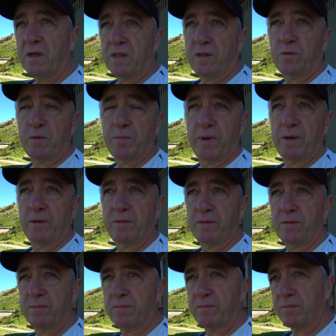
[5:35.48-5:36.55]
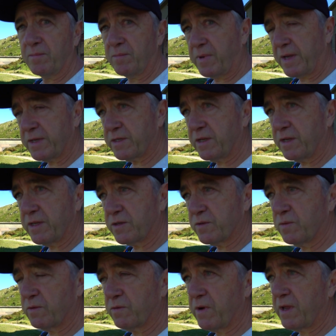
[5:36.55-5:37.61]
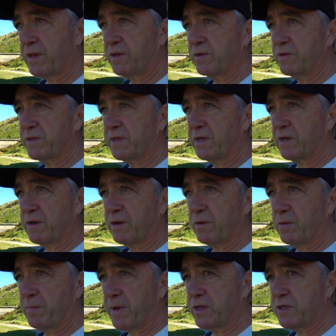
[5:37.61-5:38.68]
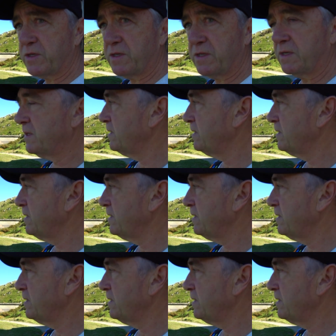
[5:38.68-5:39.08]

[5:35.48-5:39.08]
There would have been places like this all around New Zealand, I would imagine.